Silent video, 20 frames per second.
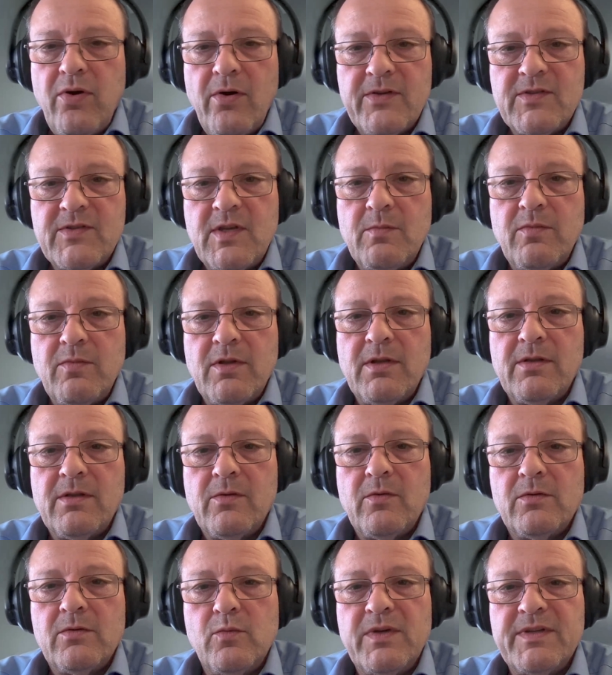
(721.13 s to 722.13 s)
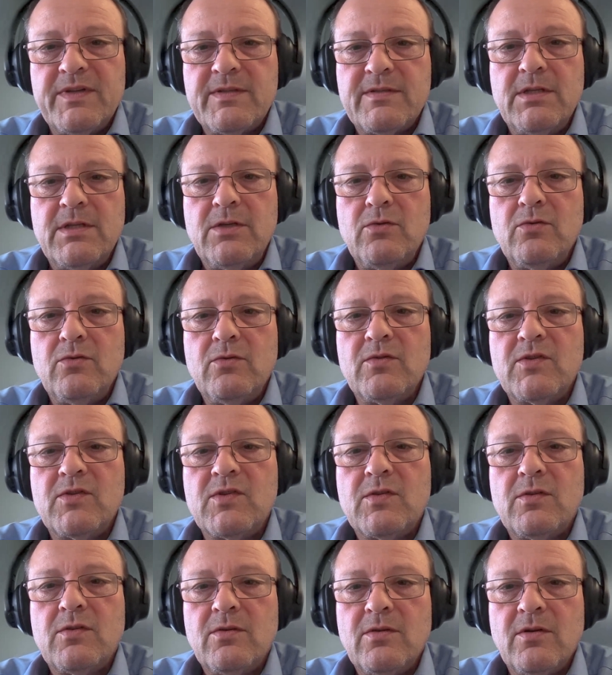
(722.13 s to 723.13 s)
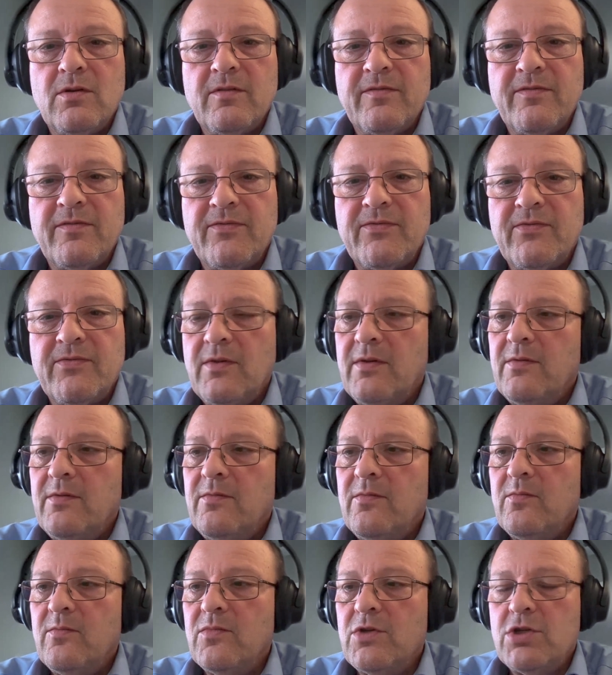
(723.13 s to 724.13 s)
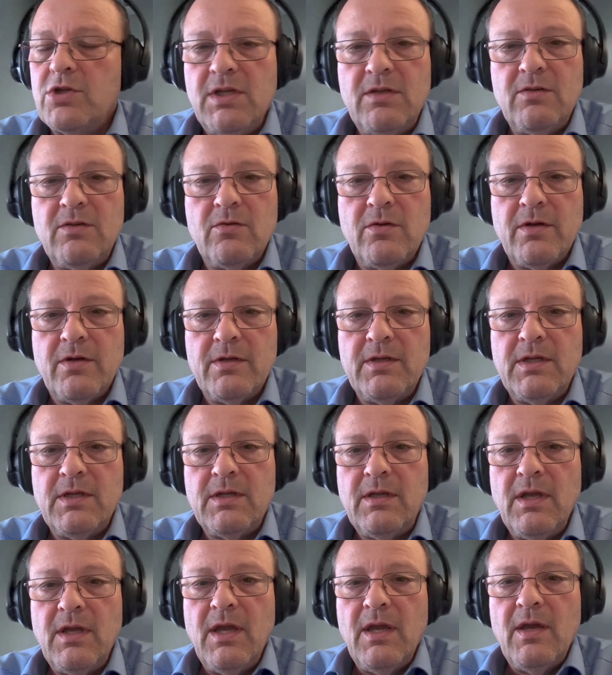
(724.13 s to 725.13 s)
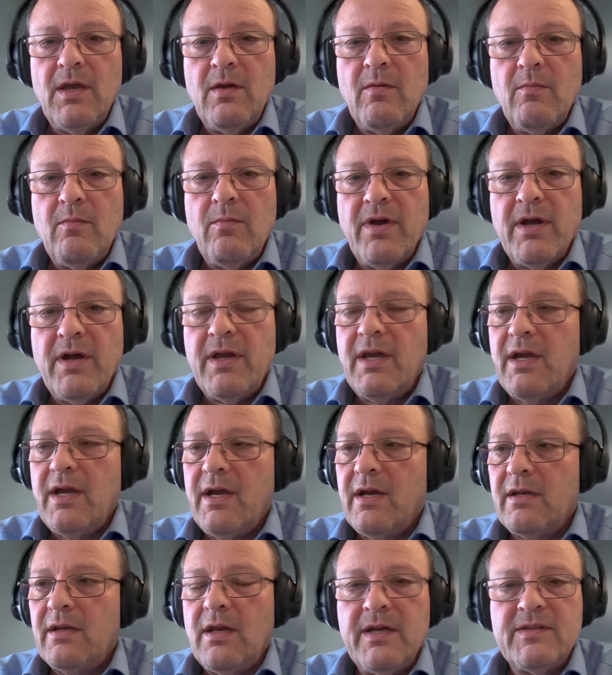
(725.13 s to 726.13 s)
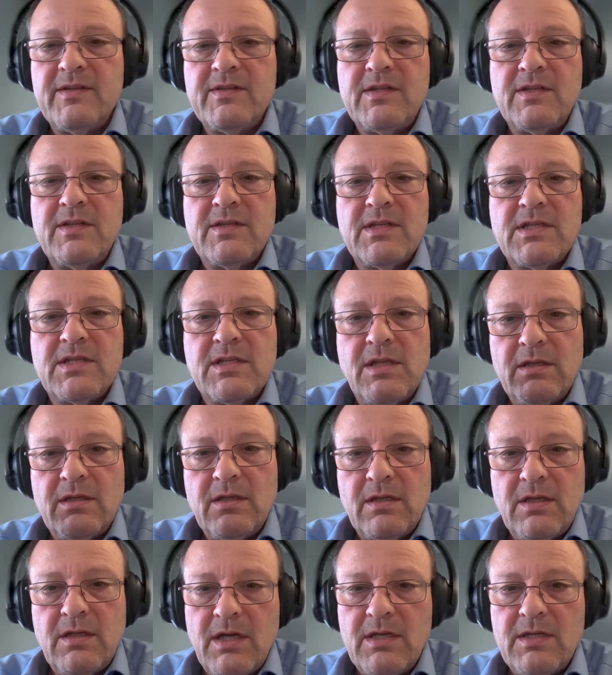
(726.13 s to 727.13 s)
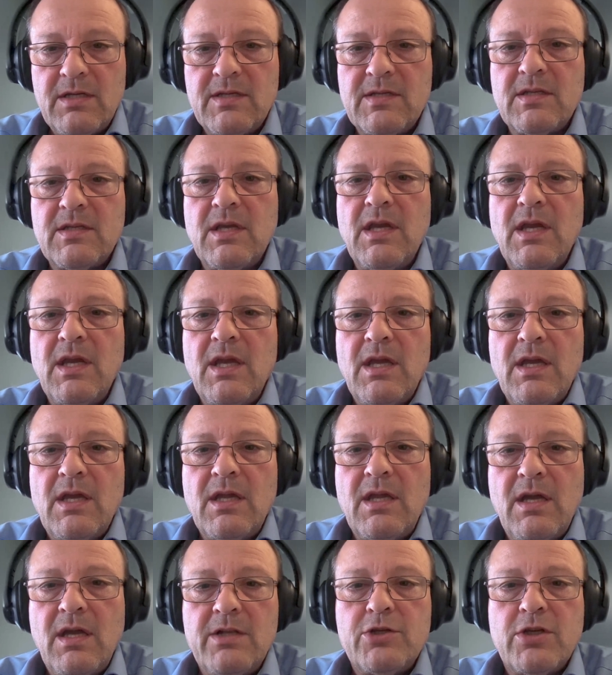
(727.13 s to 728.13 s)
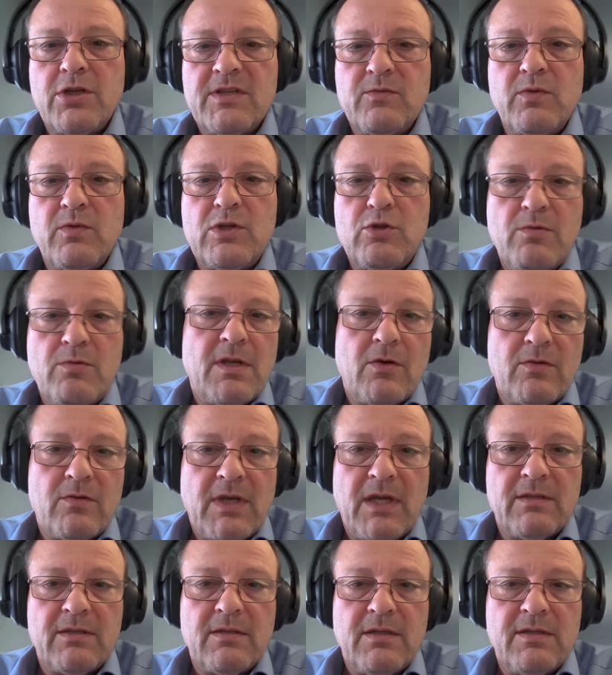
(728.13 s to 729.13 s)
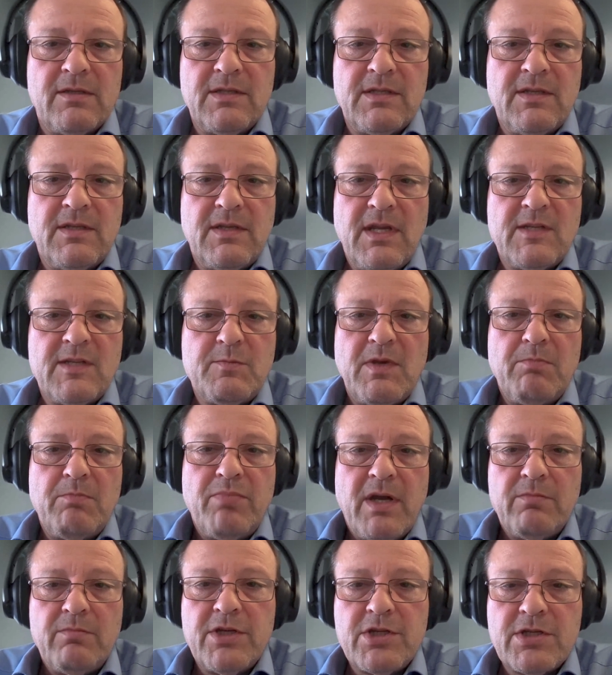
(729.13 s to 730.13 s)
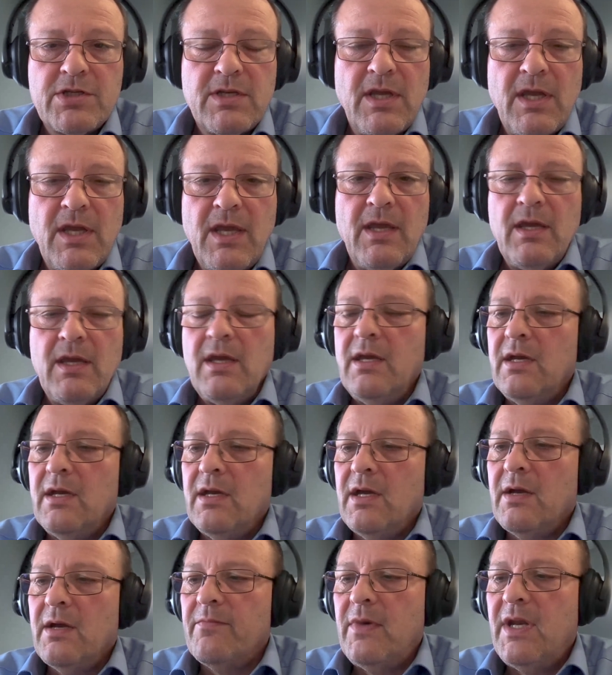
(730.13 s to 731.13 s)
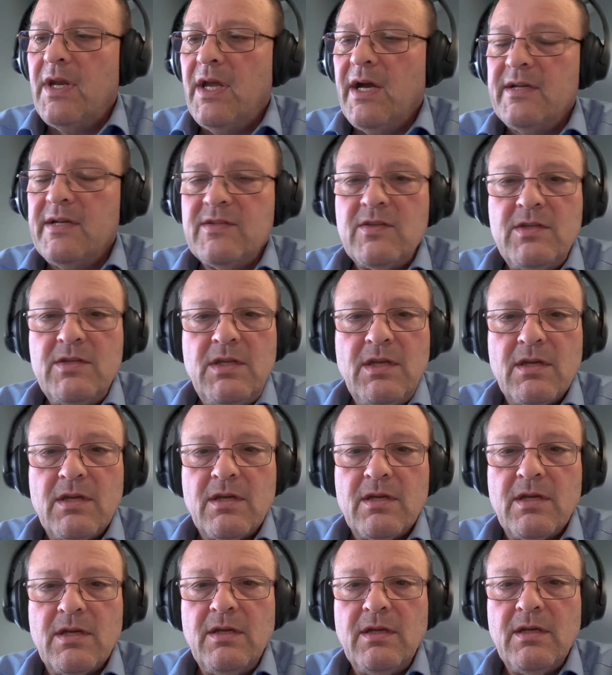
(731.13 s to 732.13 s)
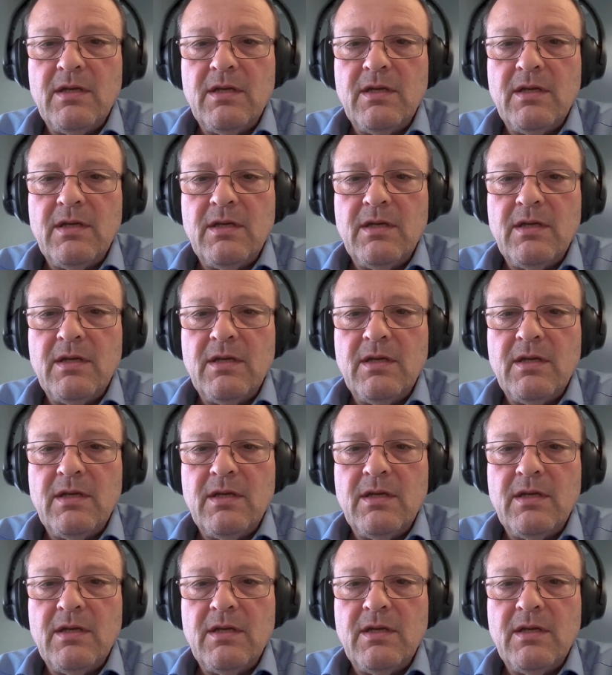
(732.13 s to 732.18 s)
possible with the use of machine learning by analyzing the standardized cultures which we now get. And this has been published last year,